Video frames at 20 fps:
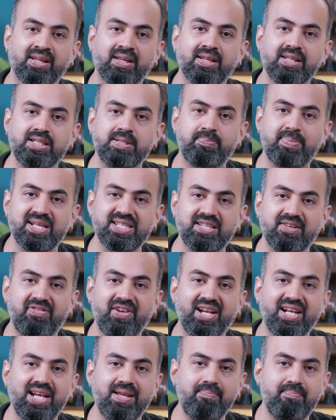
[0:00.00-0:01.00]

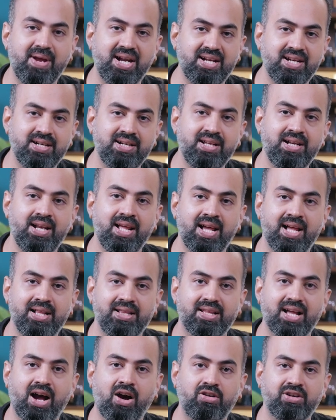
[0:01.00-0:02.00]
Specifically maternal
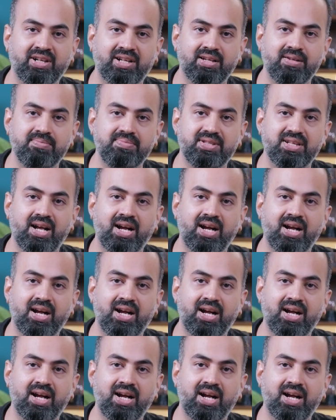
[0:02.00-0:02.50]
health outcomes